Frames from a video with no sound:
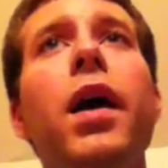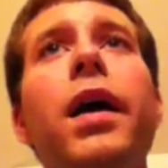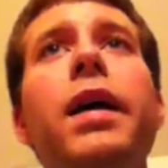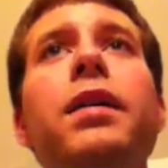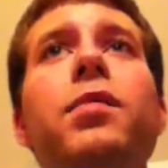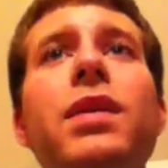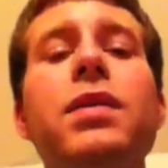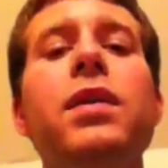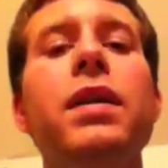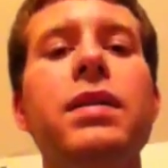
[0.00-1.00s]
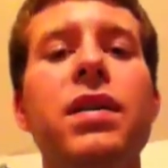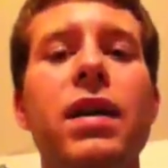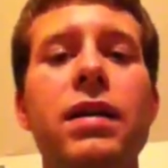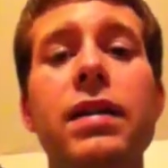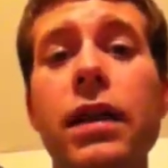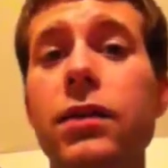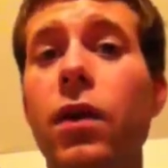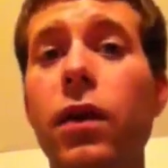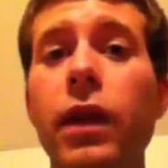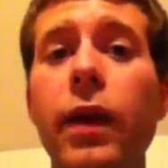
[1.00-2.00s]
And basically, it's like a
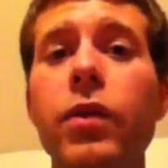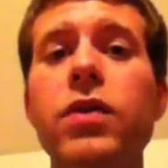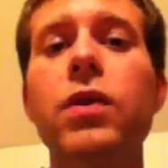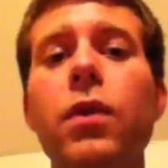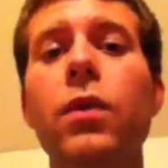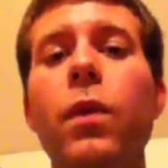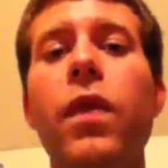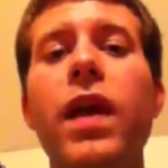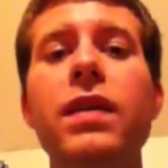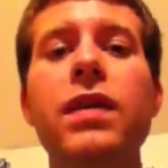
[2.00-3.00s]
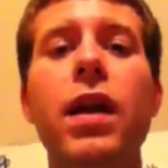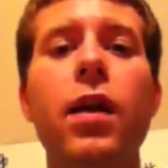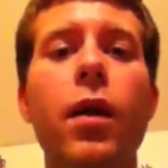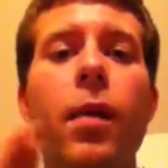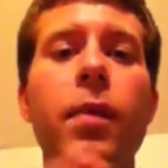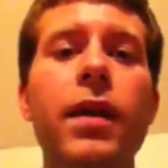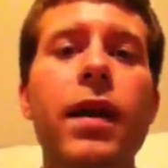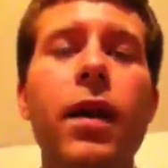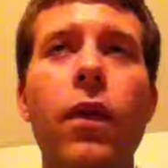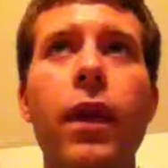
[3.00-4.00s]
sing-song language, so things kind of go up and
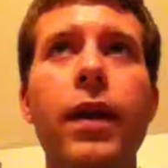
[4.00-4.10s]
down.